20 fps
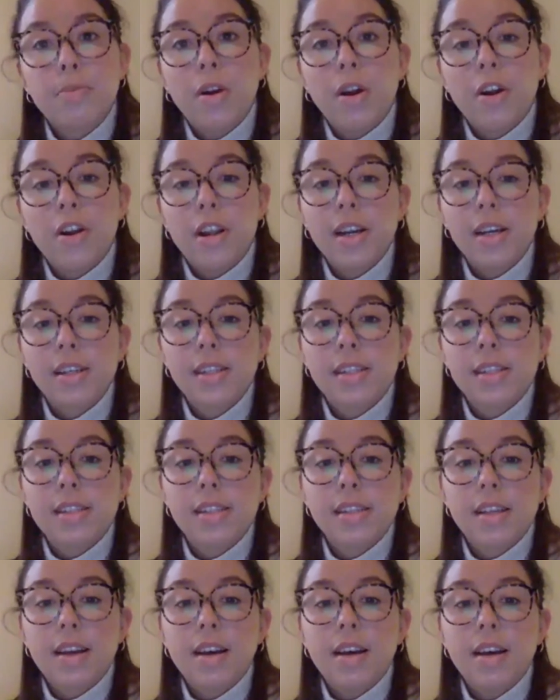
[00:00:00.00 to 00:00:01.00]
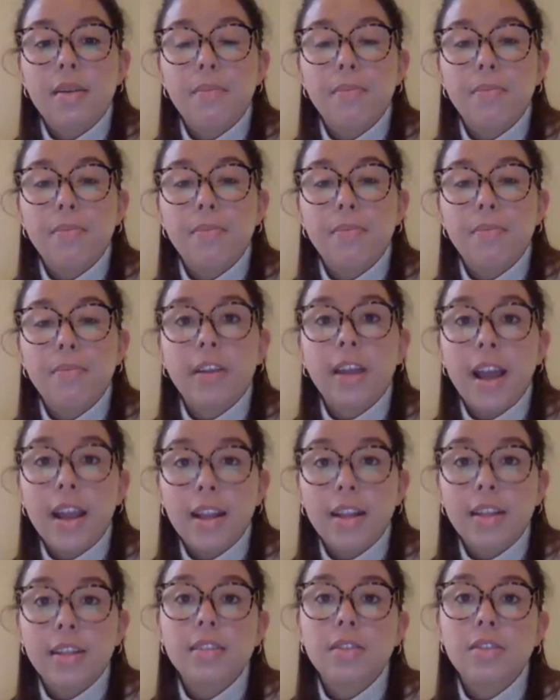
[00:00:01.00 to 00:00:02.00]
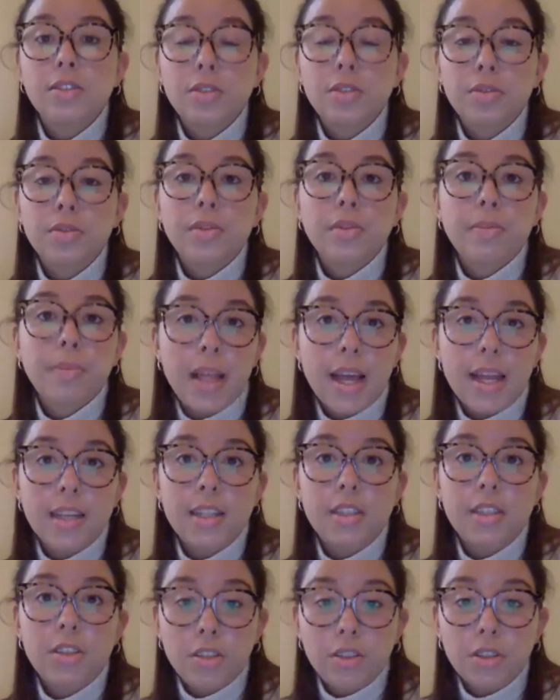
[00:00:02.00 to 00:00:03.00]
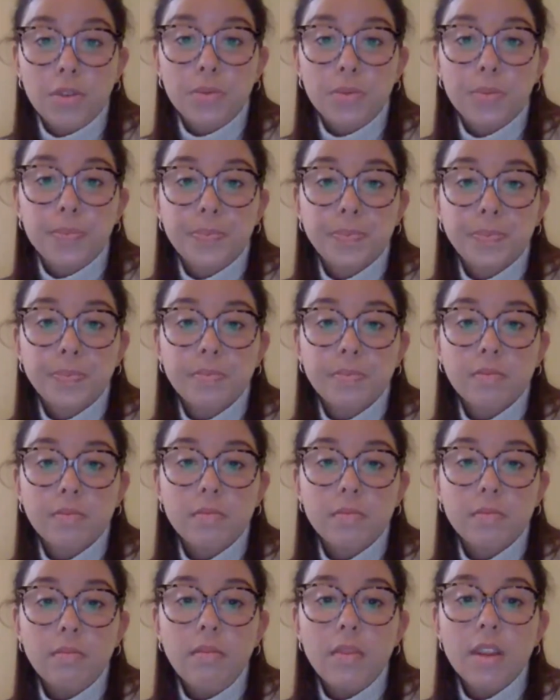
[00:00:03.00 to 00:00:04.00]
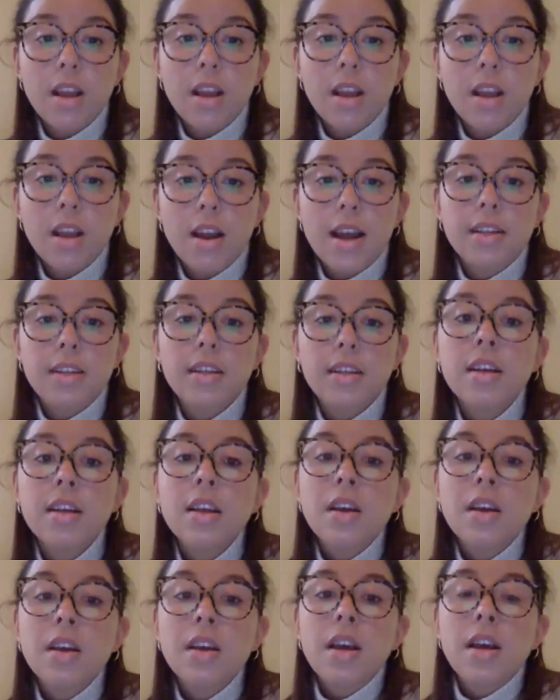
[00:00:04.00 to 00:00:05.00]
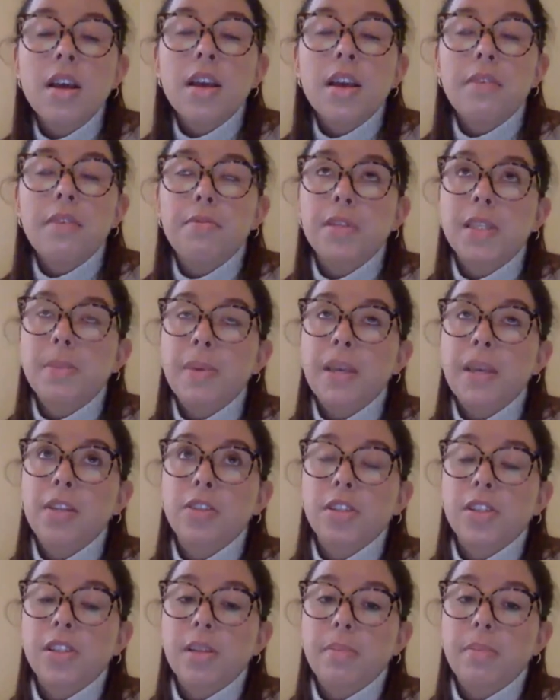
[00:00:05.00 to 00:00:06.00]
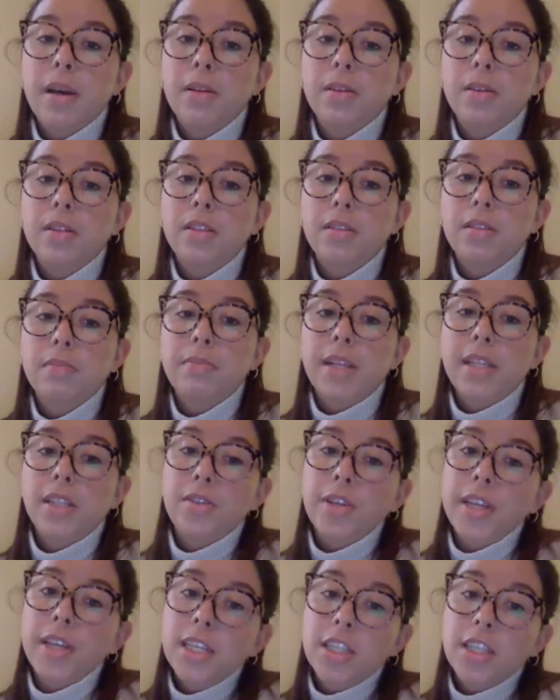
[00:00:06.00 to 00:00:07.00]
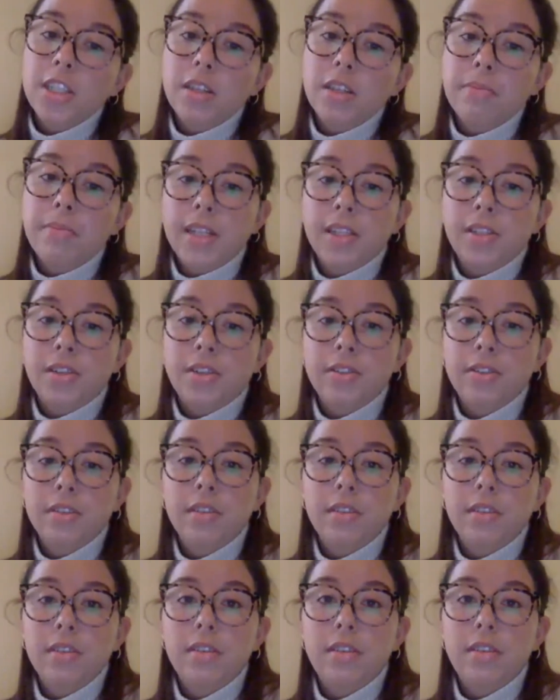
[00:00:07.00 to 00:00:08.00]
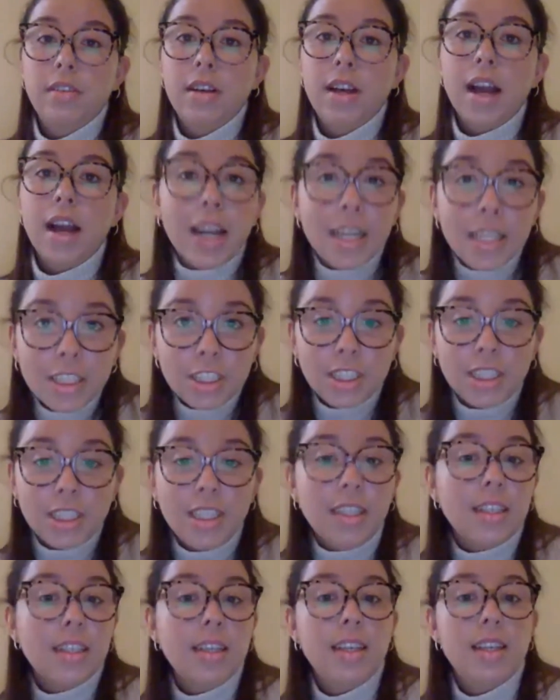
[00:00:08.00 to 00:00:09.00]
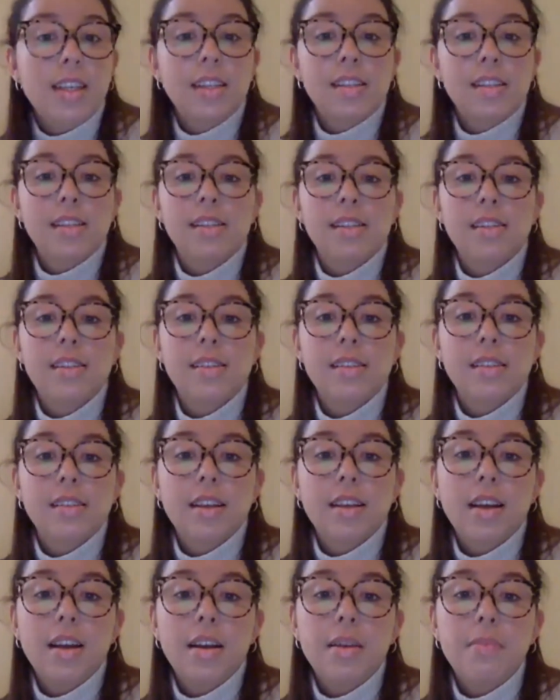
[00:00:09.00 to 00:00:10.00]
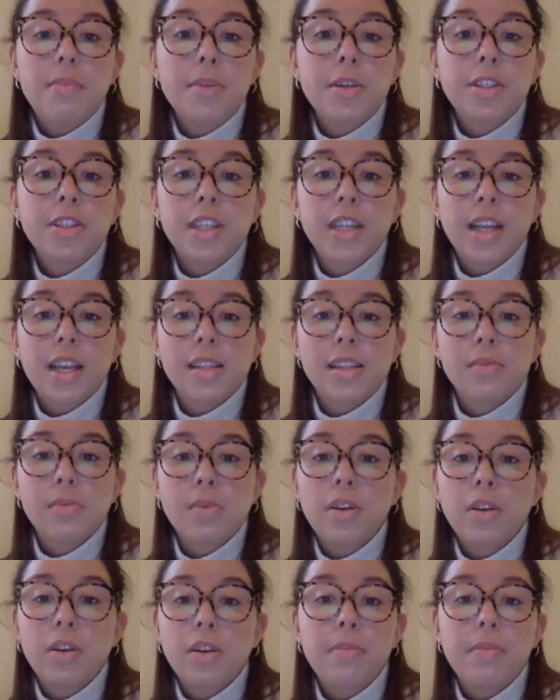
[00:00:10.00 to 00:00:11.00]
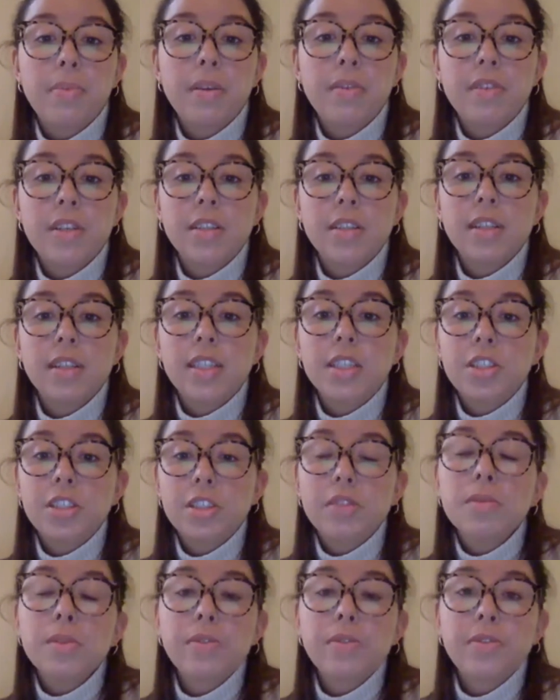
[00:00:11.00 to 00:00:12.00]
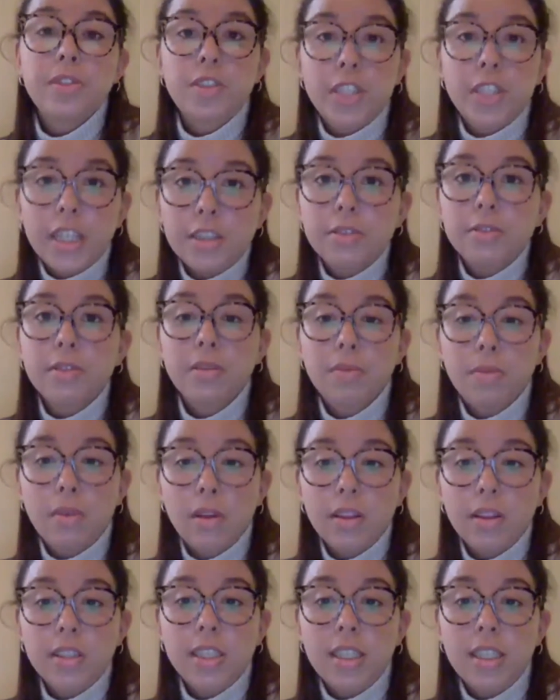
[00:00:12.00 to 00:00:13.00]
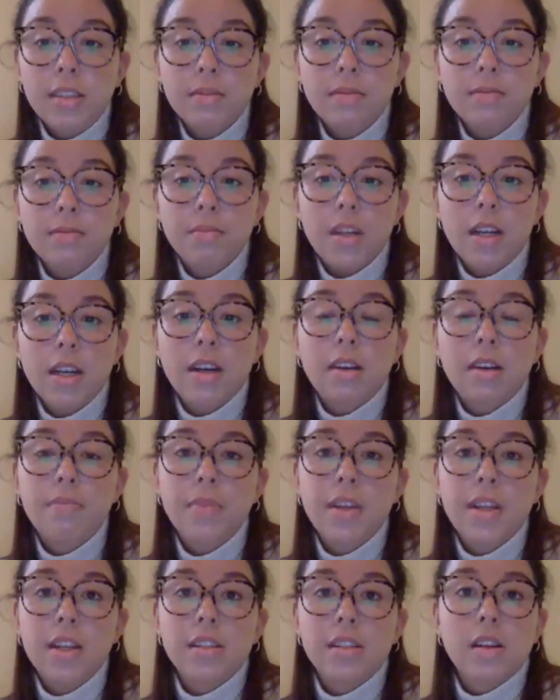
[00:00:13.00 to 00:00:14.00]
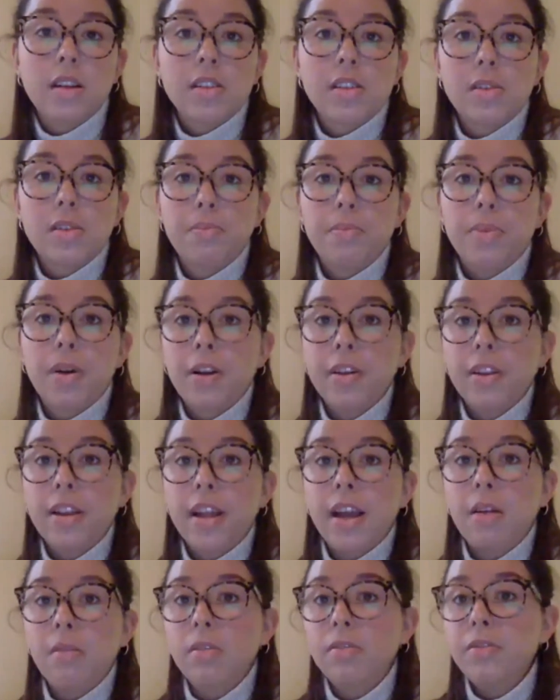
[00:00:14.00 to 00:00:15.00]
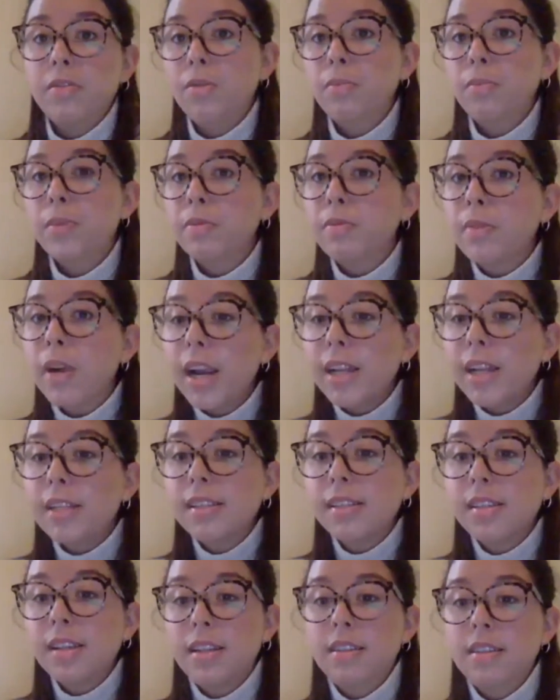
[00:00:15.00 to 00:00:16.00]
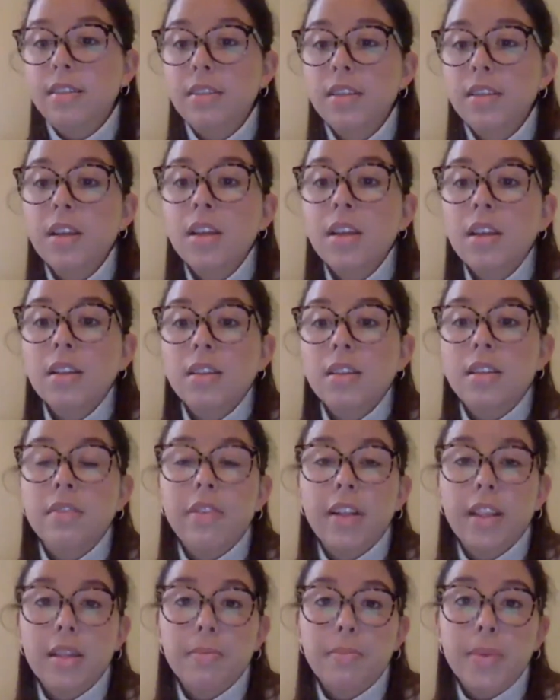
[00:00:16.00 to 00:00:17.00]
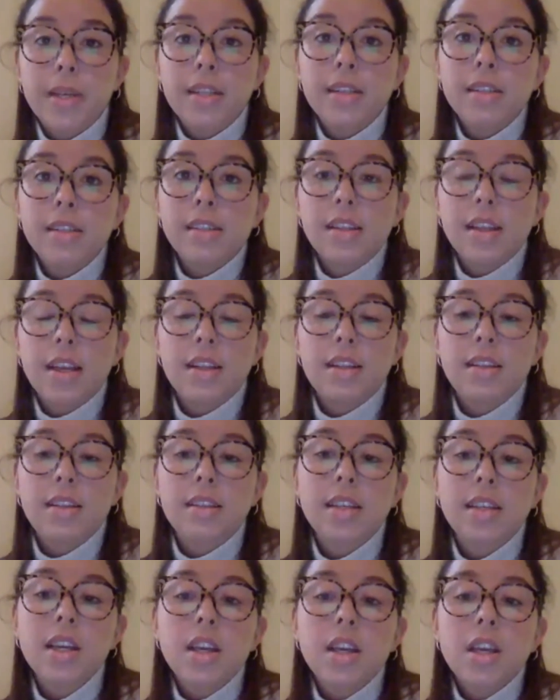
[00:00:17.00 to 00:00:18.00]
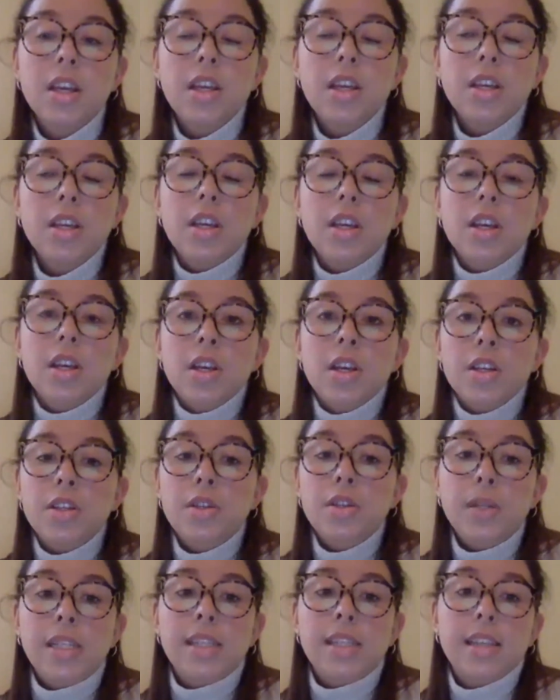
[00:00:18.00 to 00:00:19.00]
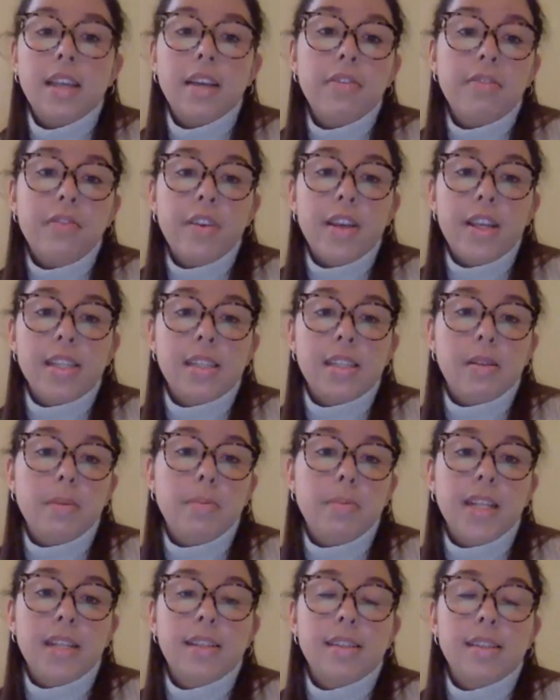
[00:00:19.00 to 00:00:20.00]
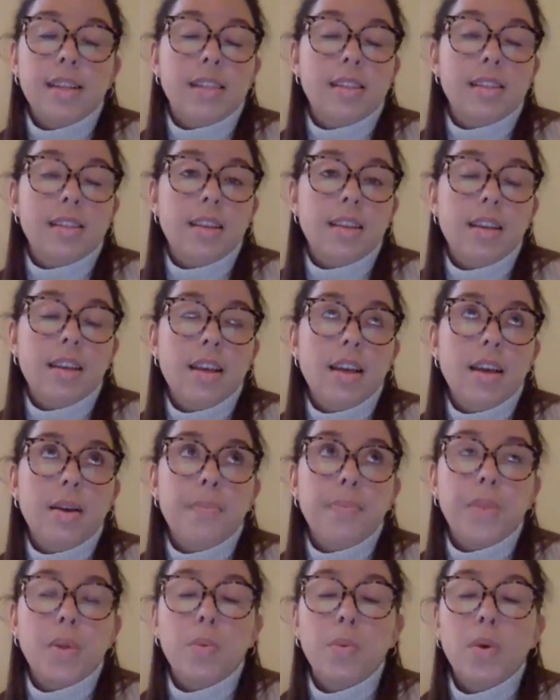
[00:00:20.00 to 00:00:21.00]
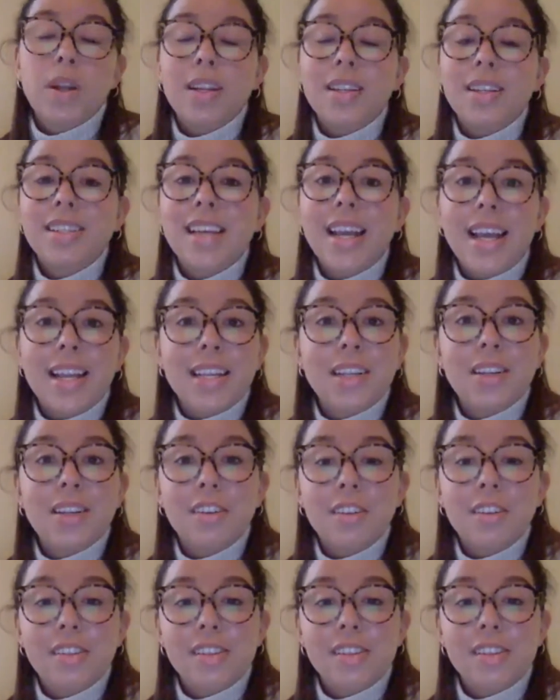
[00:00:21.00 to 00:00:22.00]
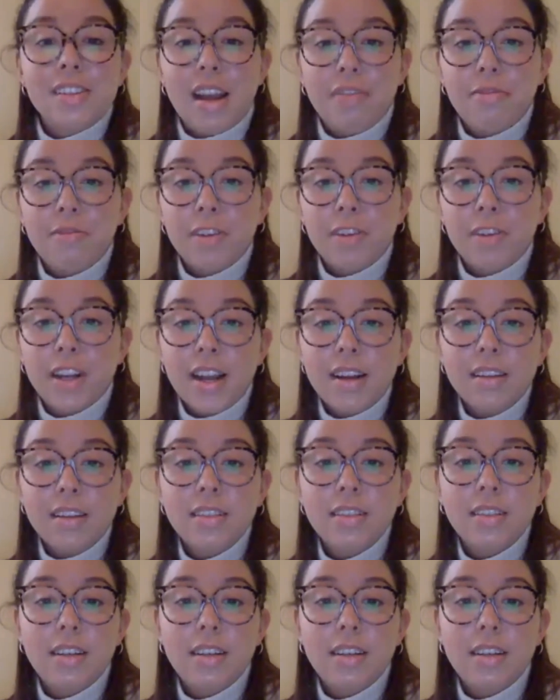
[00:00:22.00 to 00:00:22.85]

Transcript: products that are kind to the planet too. And if we speak just about menstruation and menstrual hygiene, it's emerging as one of the pivotal issues for gender equality. And it's also part now of human rights and the development. And UNICEF estimates that 1 in 10 girls in Africa